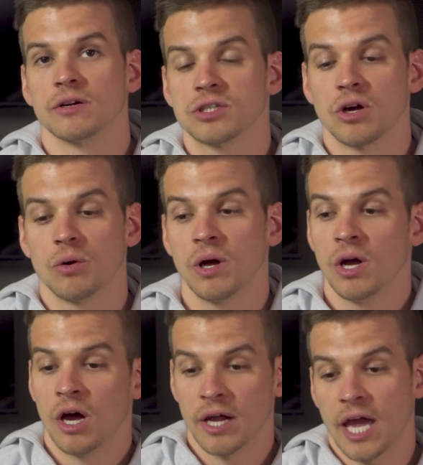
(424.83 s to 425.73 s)
So
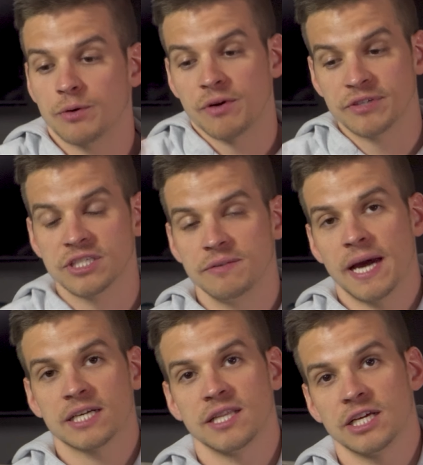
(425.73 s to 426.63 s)
again, referencing
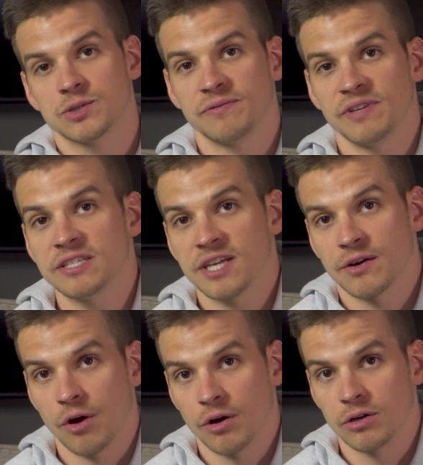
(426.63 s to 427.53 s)
back to that Zwift
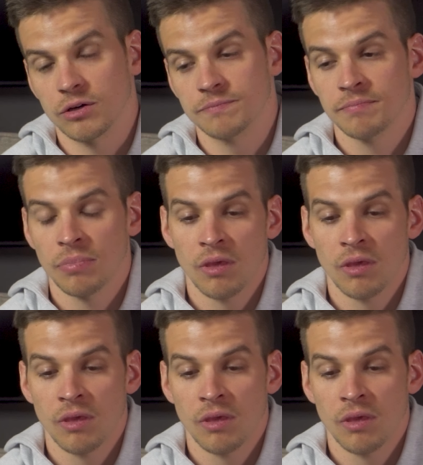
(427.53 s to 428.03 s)
Insider article,